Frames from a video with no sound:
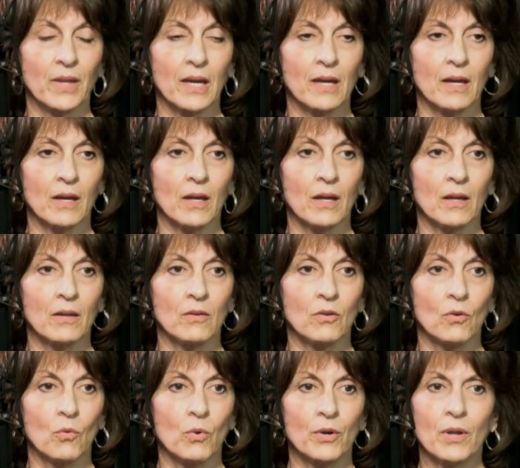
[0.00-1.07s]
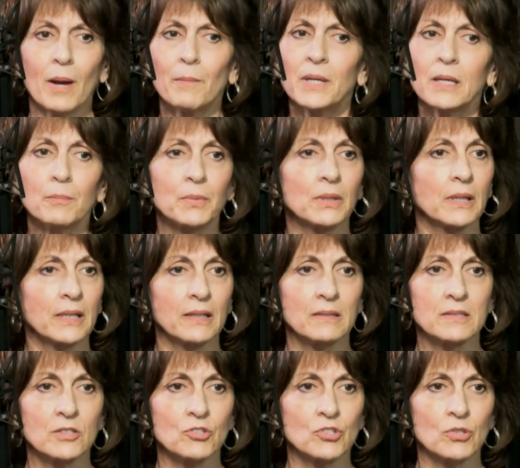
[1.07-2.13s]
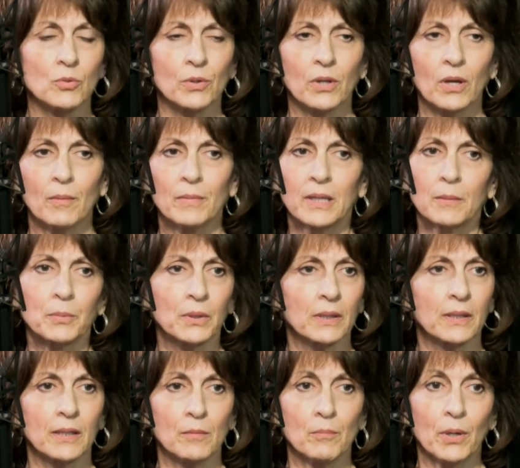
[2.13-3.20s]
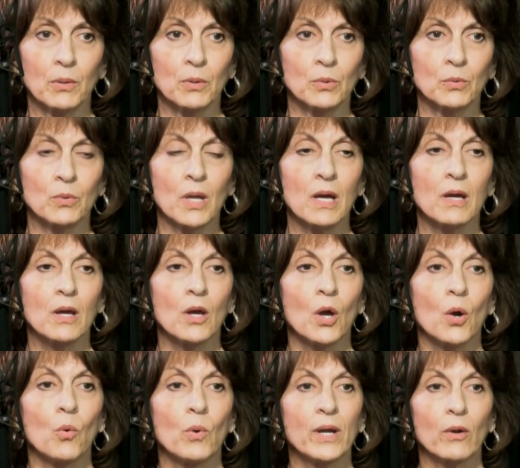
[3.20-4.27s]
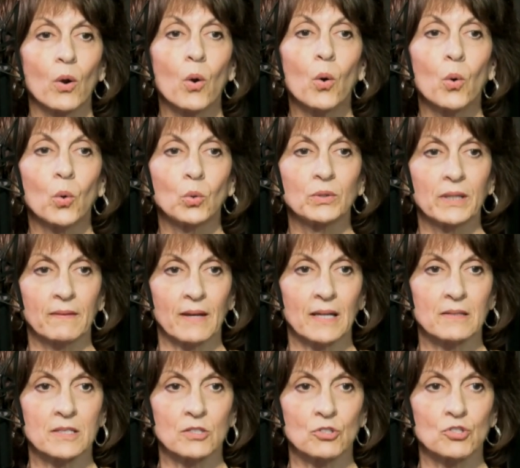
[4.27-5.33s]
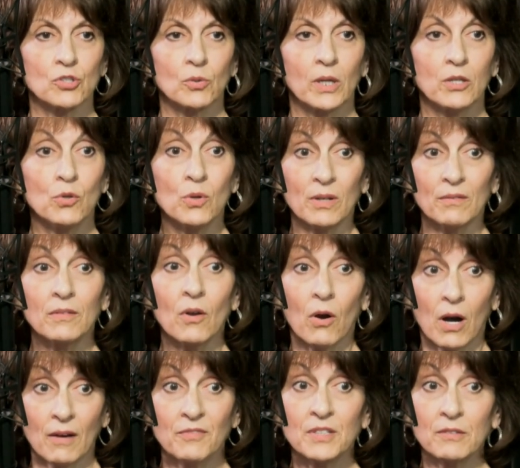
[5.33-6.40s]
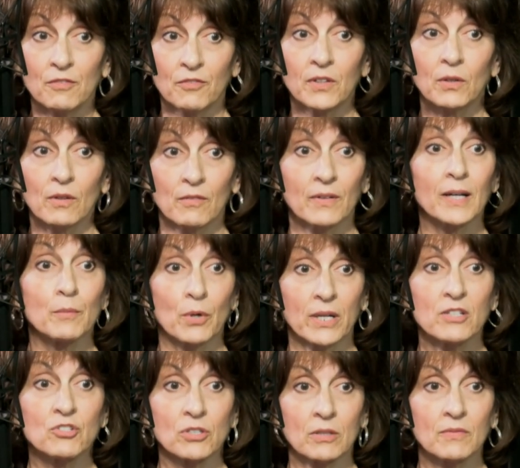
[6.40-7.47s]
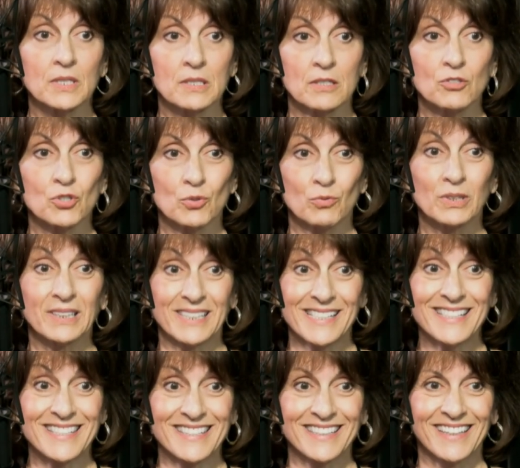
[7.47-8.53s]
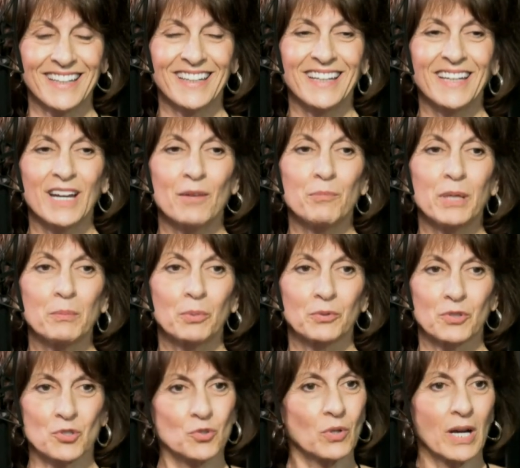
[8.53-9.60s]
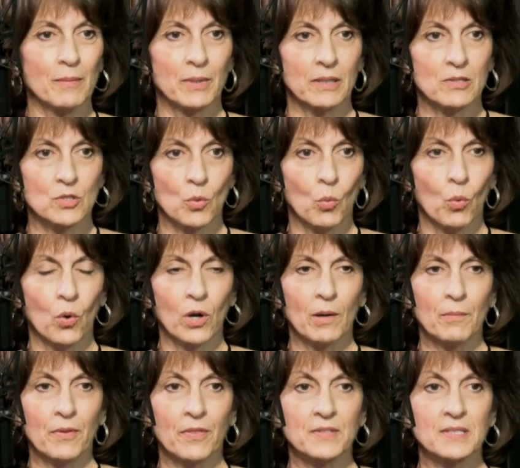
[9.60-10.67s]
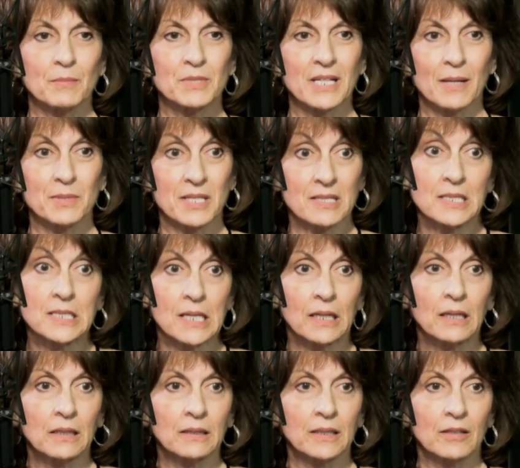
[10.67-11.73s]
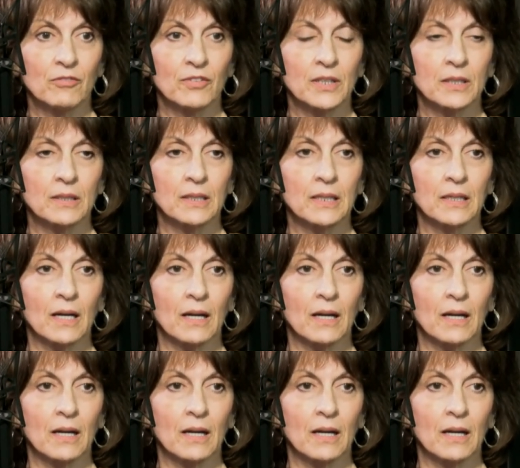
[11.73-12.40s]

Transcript: And we're not manipulating tissue, we're not manipulating bone. We are holding that tissue, and you can often feel the vibration of the tissue release. People describe it as a warmth, sometimes as a tingling feeling.